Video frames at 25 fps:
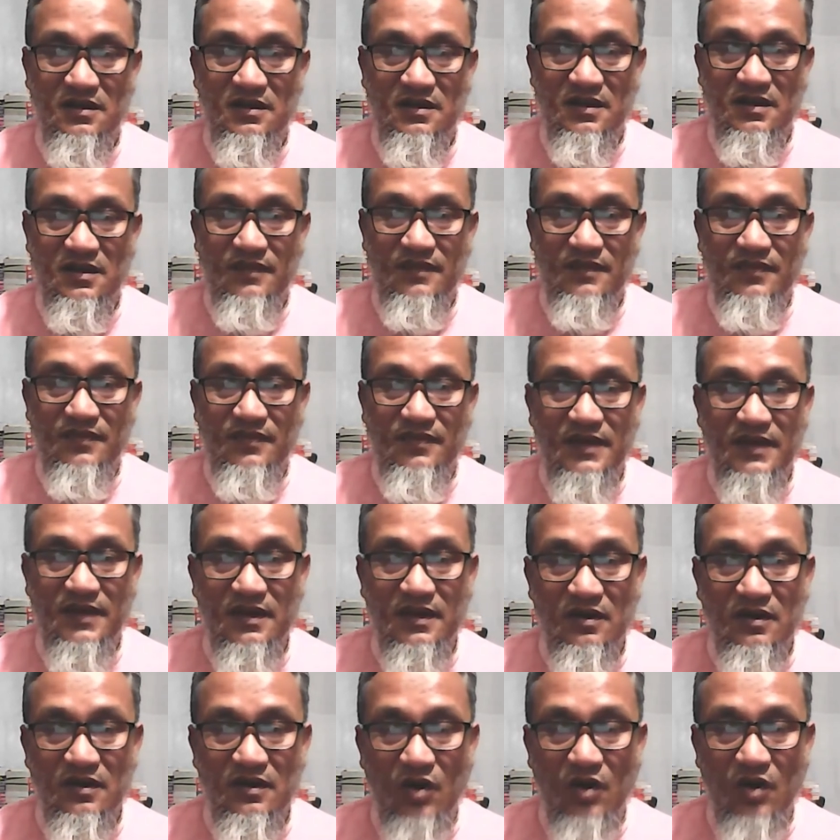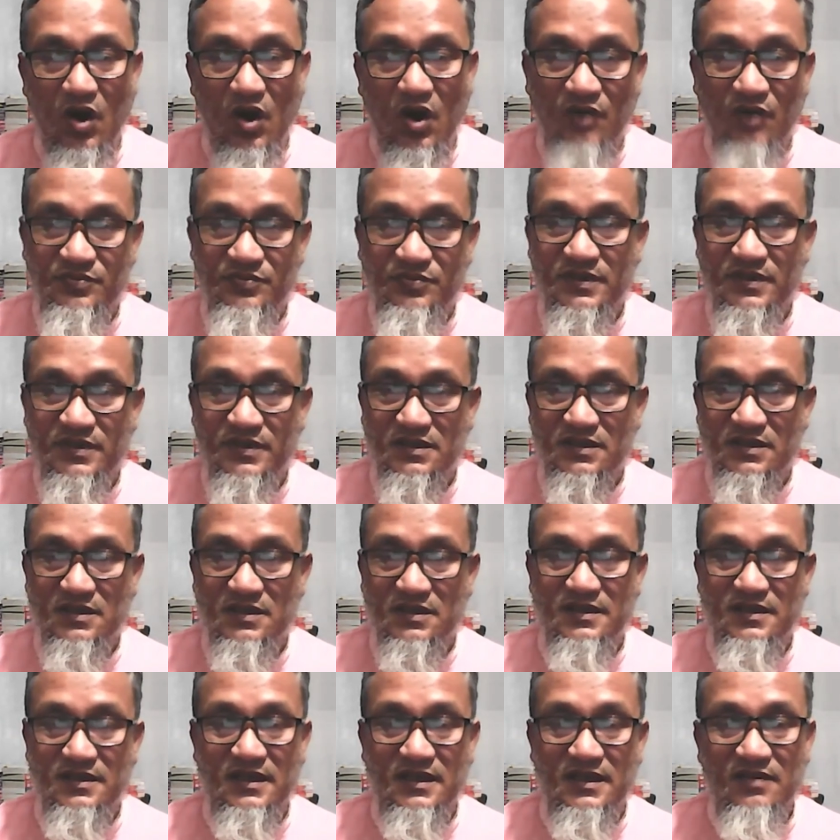then object,
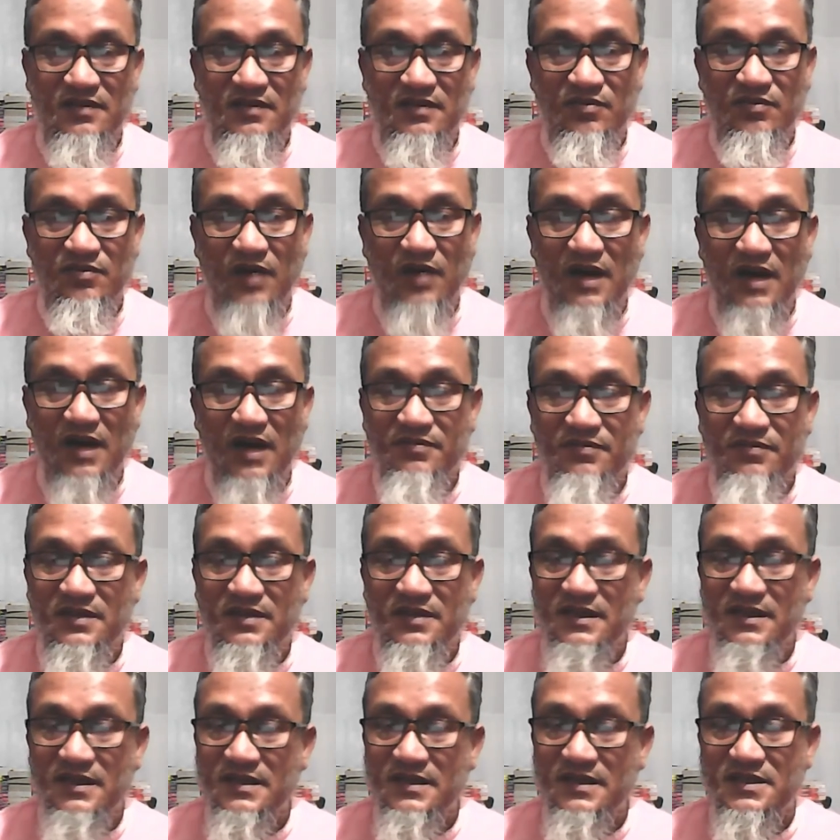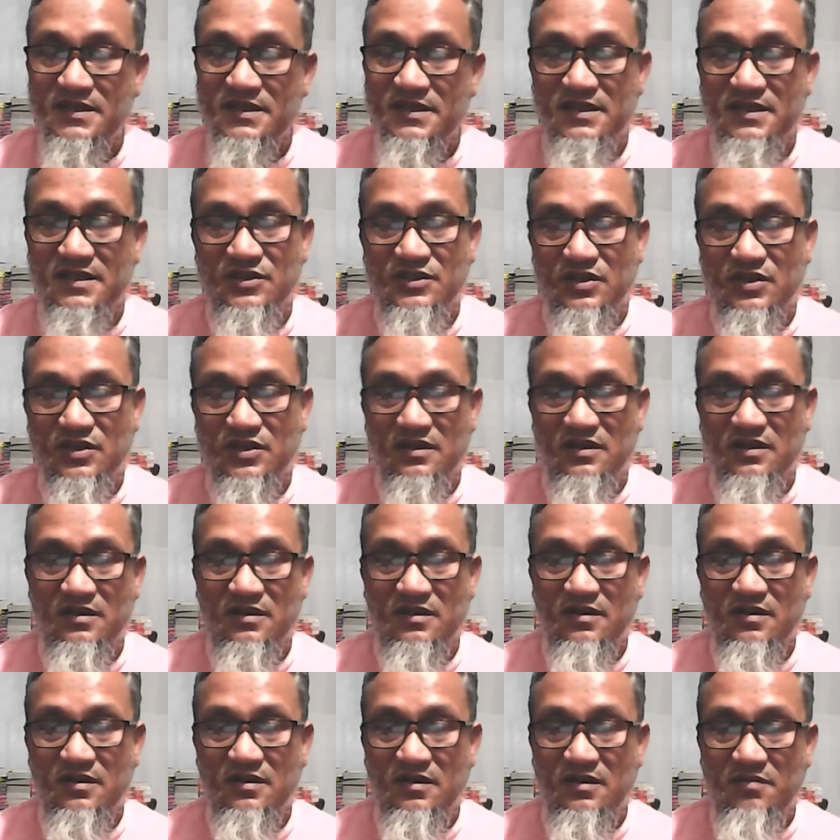then verb, then extension.
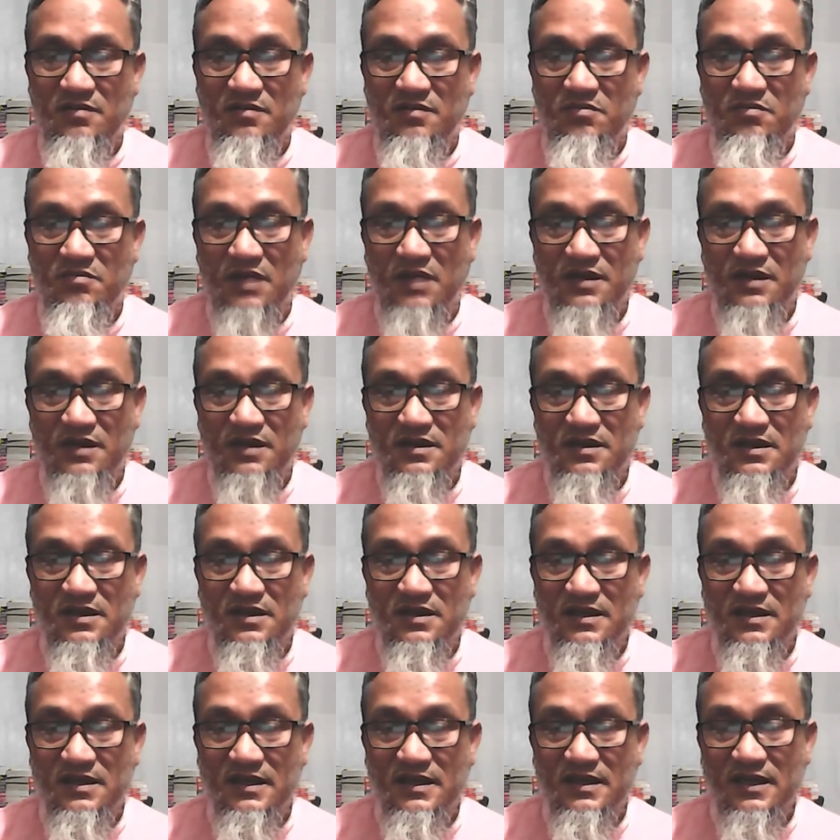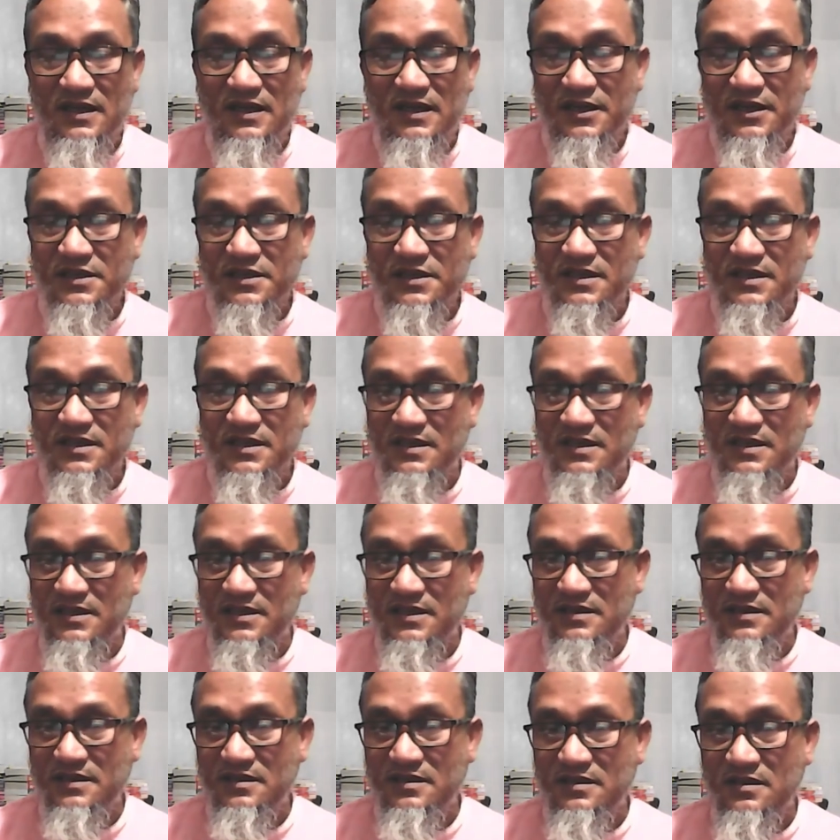But in English
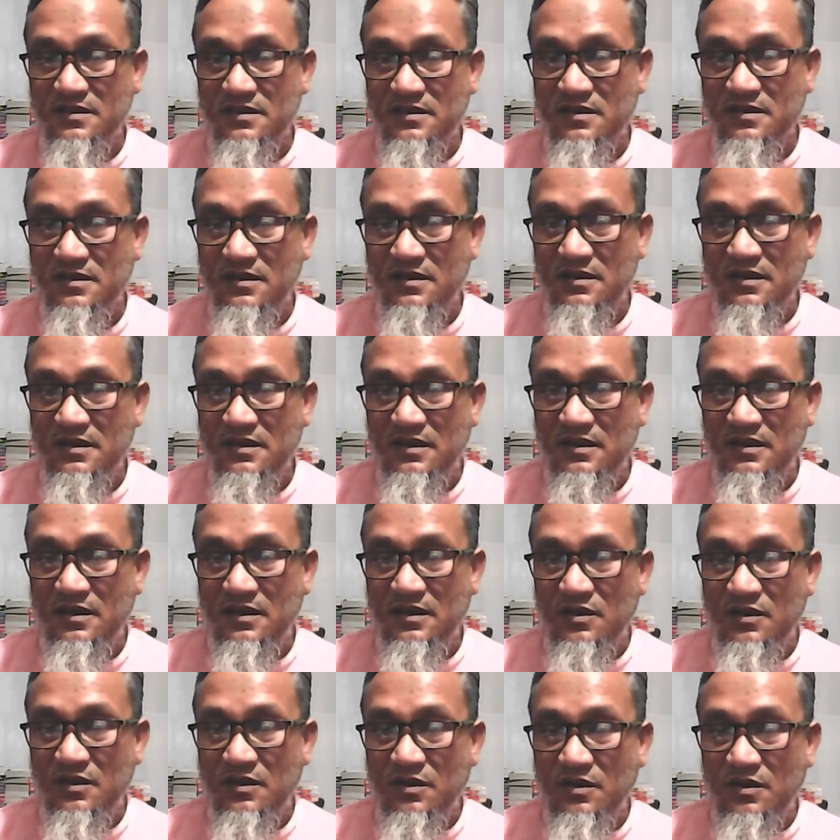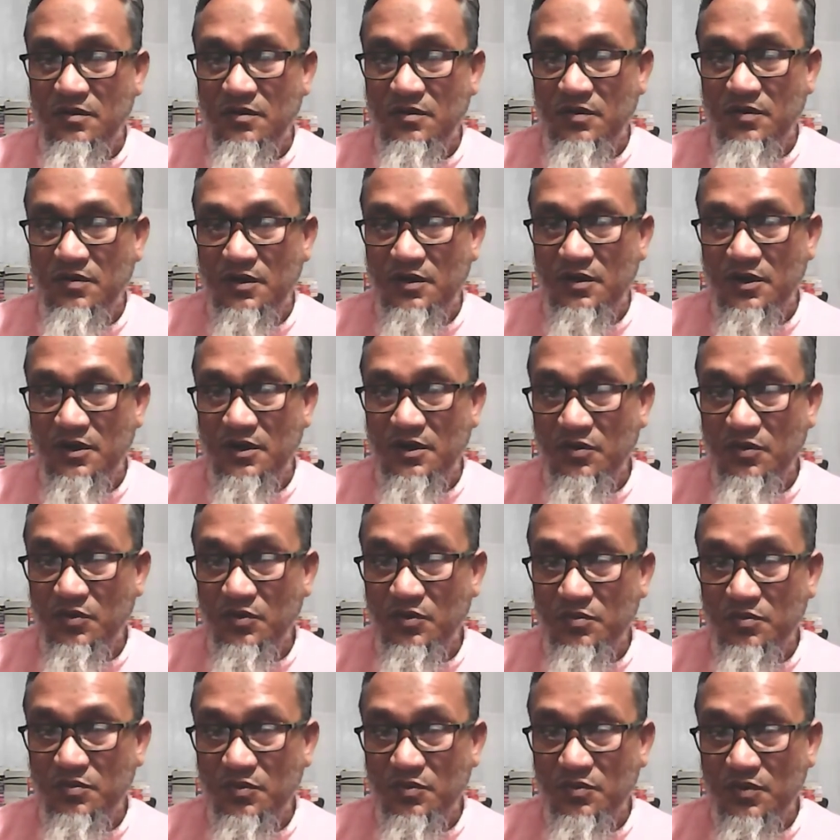sentence,
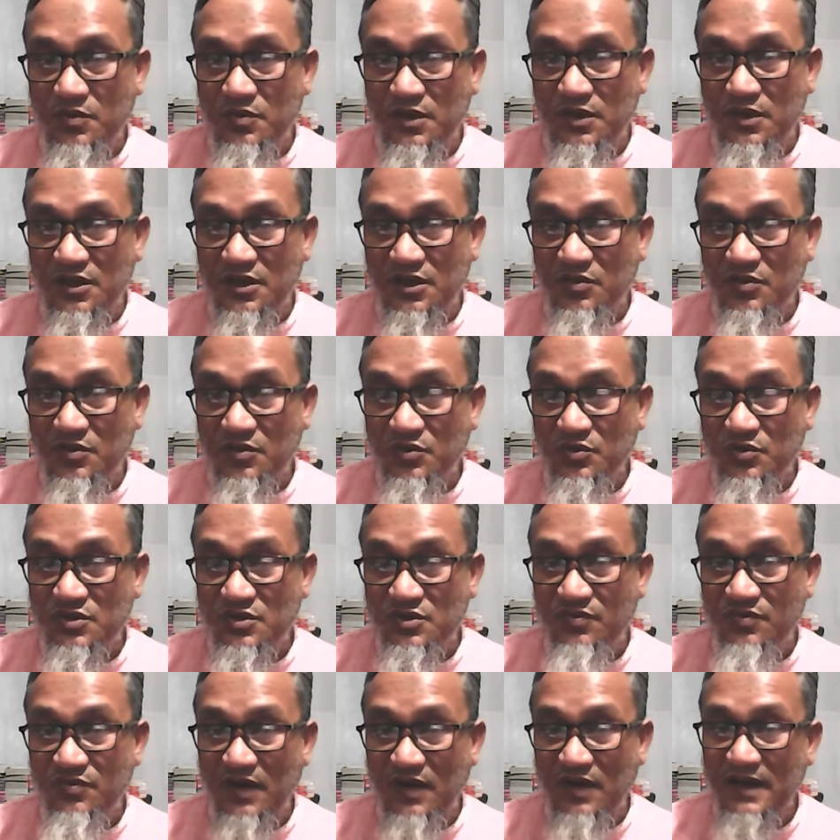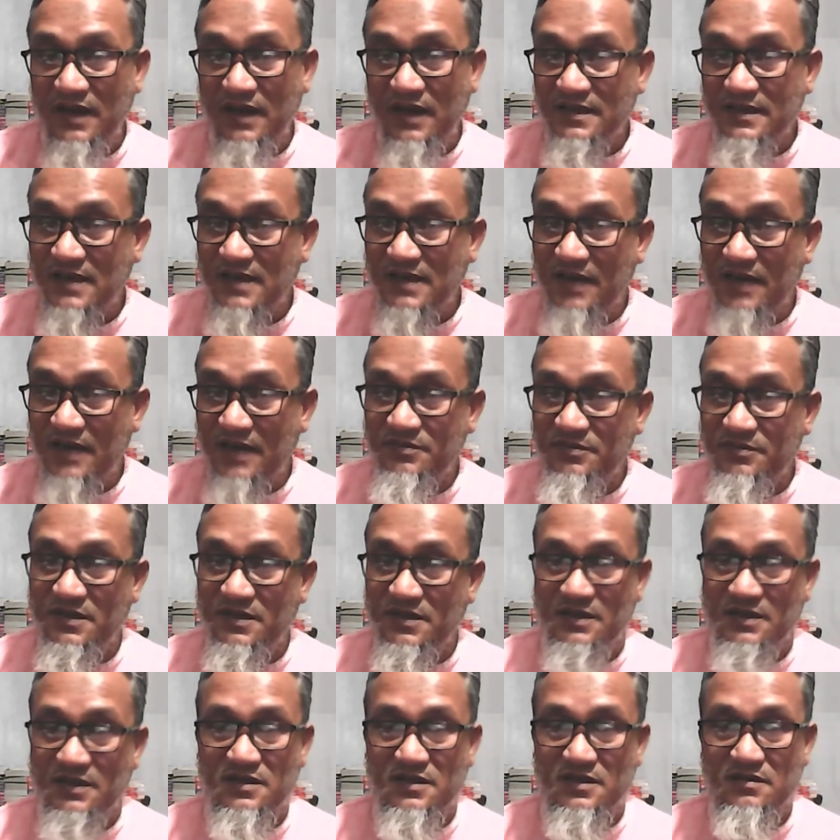we use first
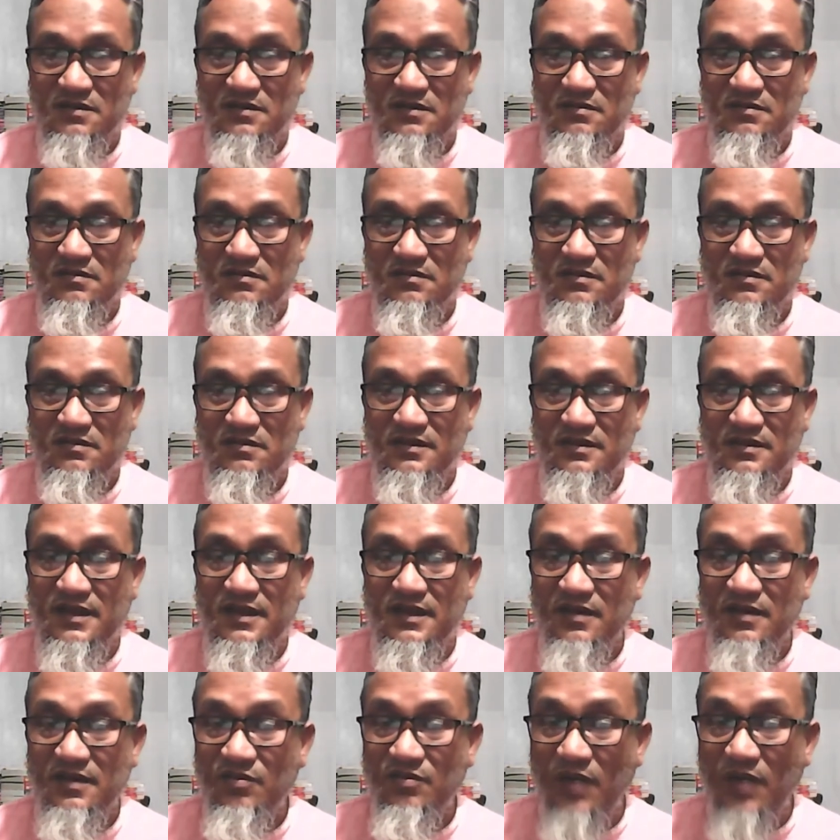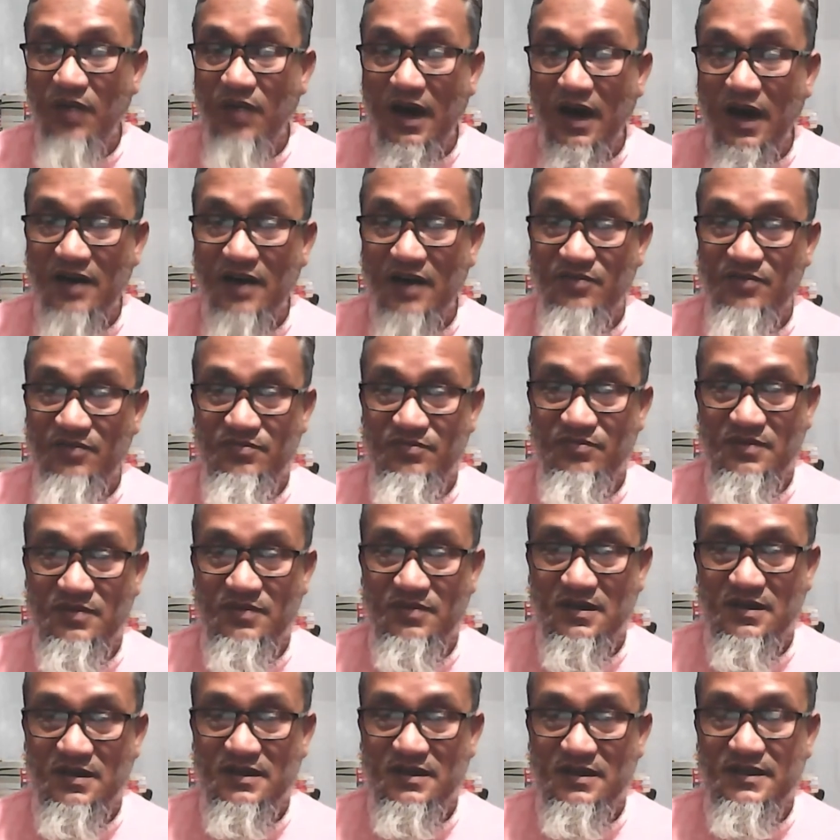subject, then verb,
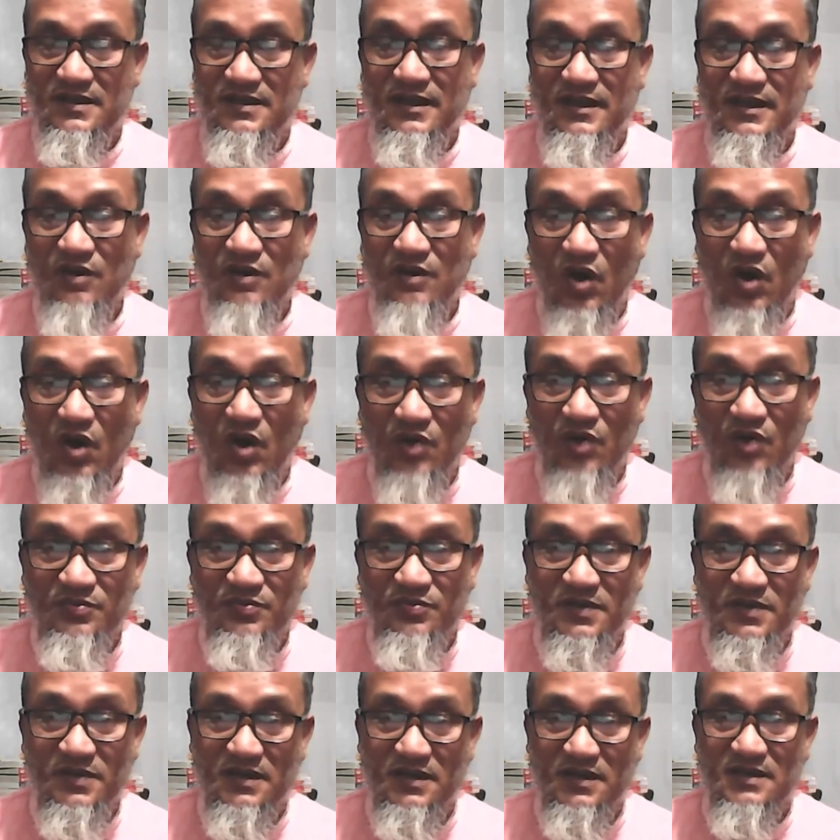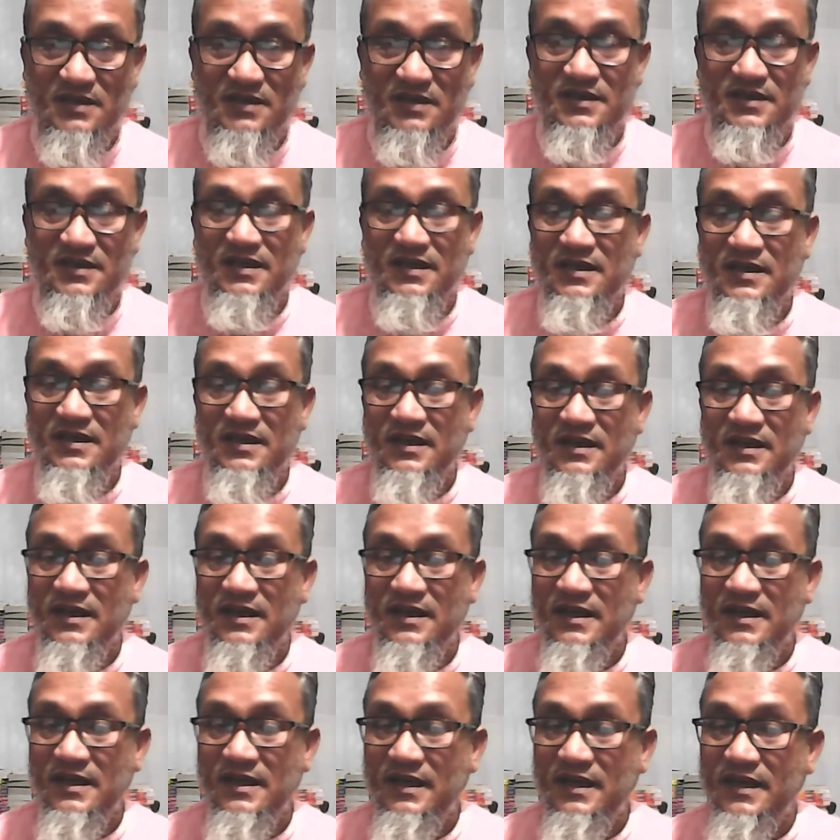then object, then
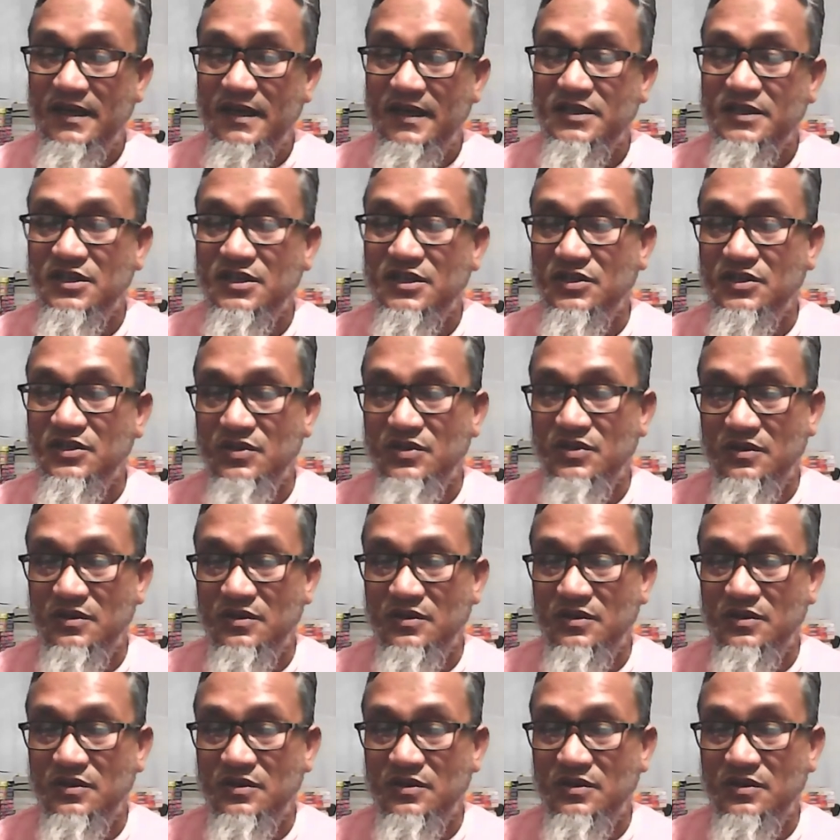extension.